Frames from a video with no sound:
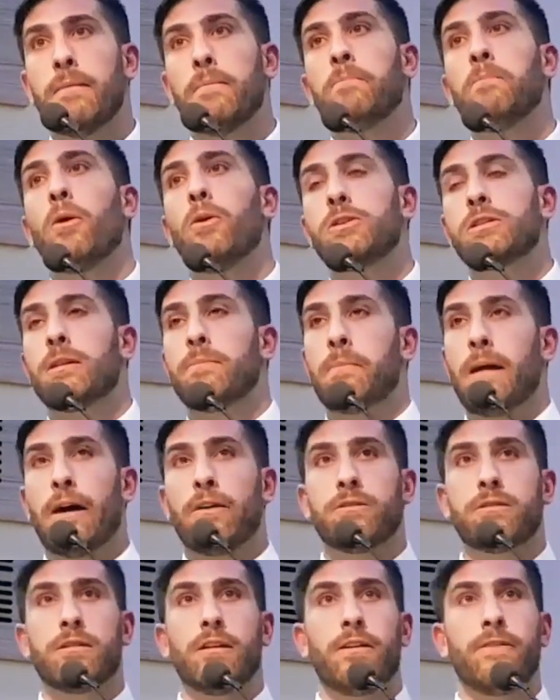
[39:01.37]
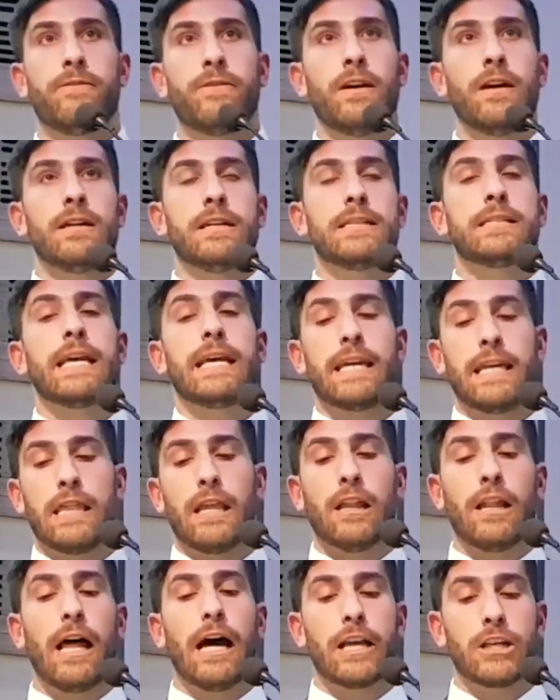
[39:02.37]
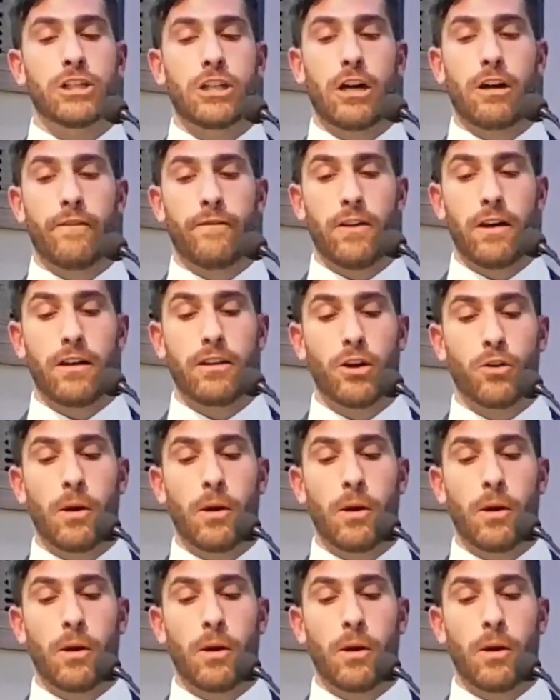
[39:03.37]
the most amount of, is taking the lion's share of the,